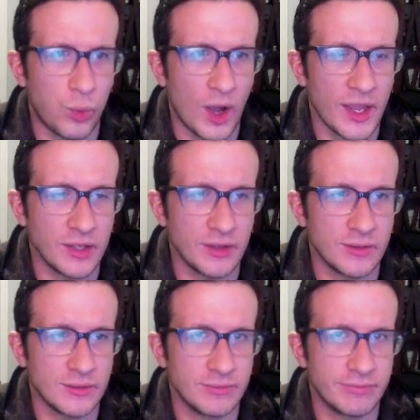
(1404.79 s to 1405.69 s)

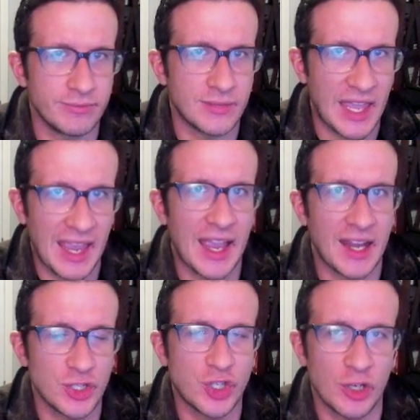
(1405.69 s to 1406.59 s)
white
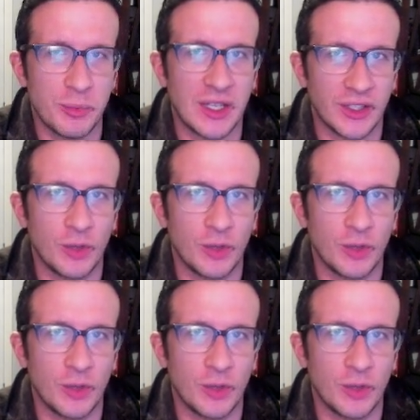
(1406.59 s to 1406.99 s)
can and should